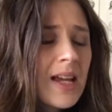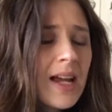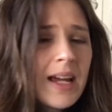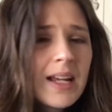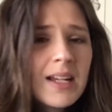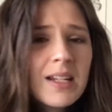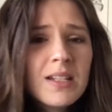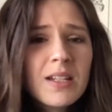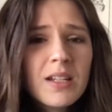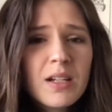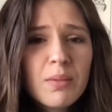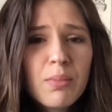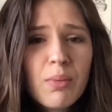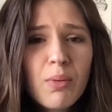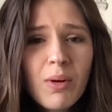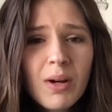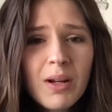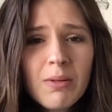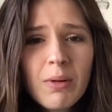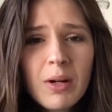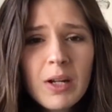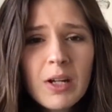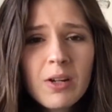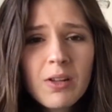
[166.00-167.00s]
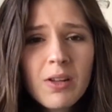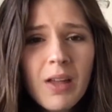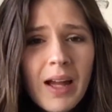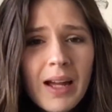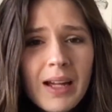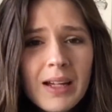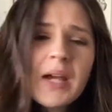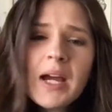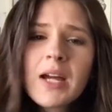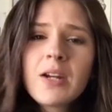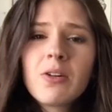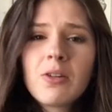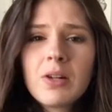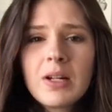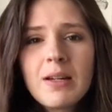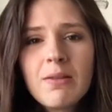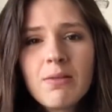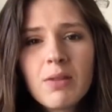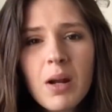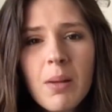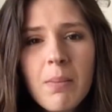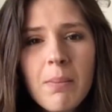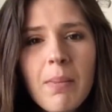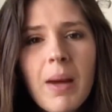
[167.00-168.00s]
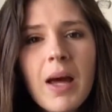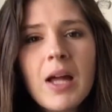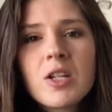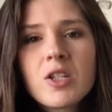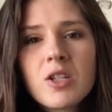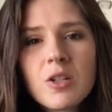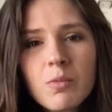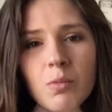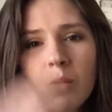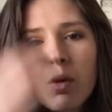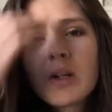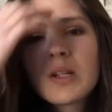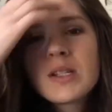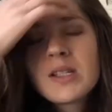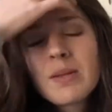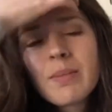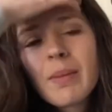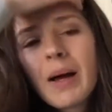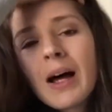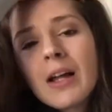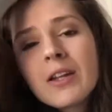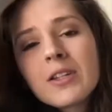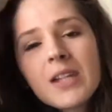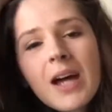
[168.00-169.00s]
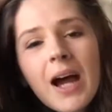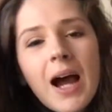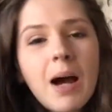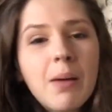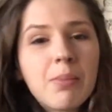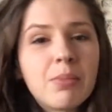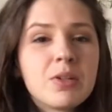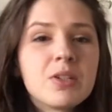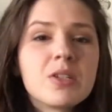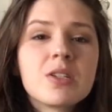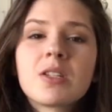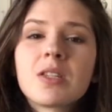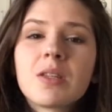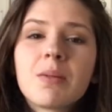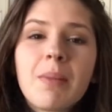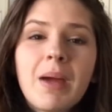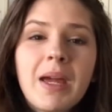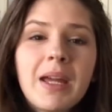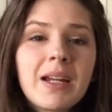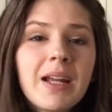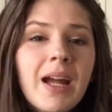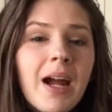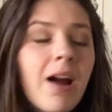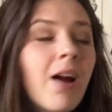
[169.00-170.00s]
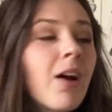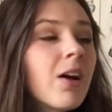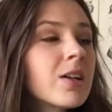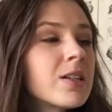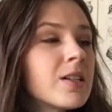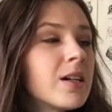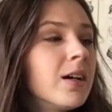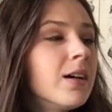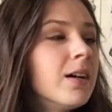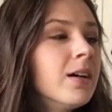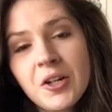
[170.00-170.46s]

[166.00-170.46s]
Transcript: end at a point where you're like, cannot even imagine what is about to happen to the main character.